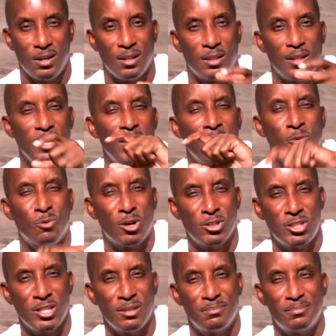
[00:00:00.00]
Leading
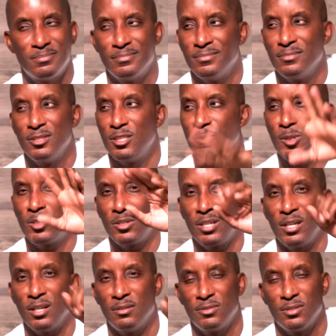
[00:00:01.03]
worship, spiritual
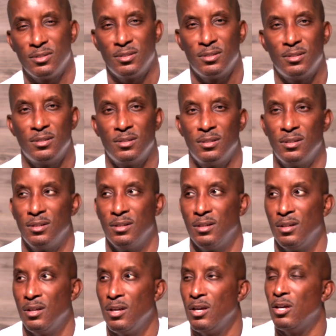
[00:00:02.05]
gifts.
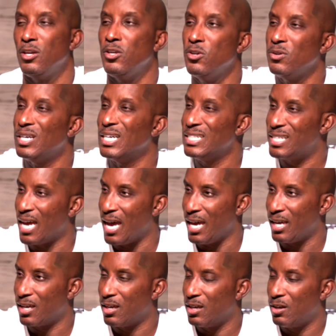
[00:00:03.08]
You can
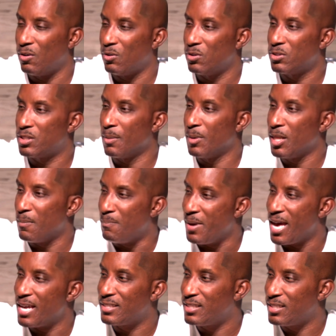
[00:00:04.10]
take some of the
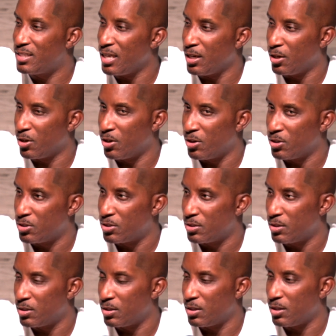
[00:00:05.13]
best singers
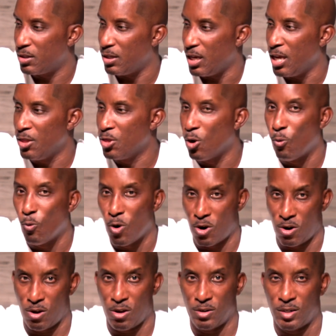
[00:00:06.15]
in the
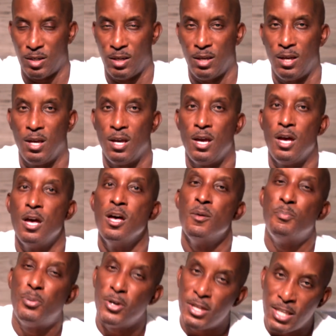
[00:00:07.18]
world,
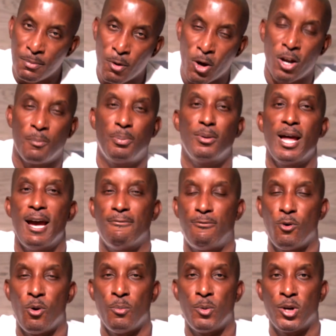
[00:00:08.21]
put them on a
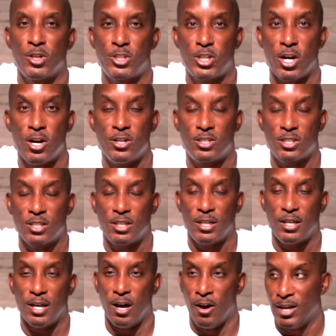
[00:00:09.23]
platform on a church
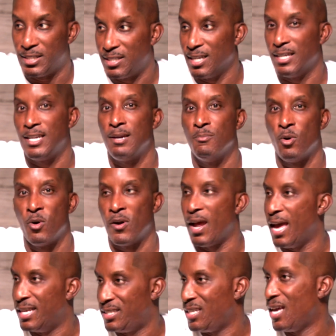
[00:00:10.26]
on Sunday morning
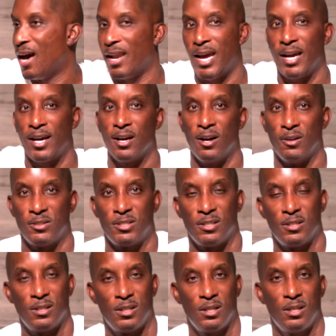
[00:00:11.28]
and see how that goes.
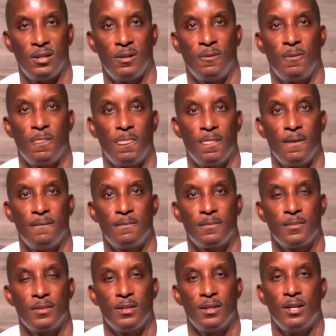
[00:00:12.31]

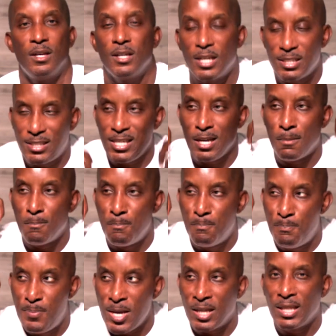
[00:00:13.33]
Because the
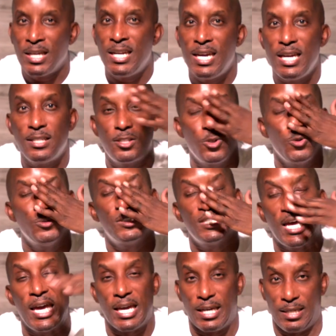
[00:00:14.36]
ability to
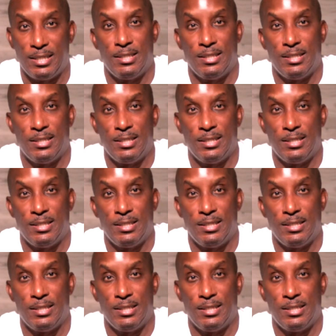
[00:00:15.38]
sing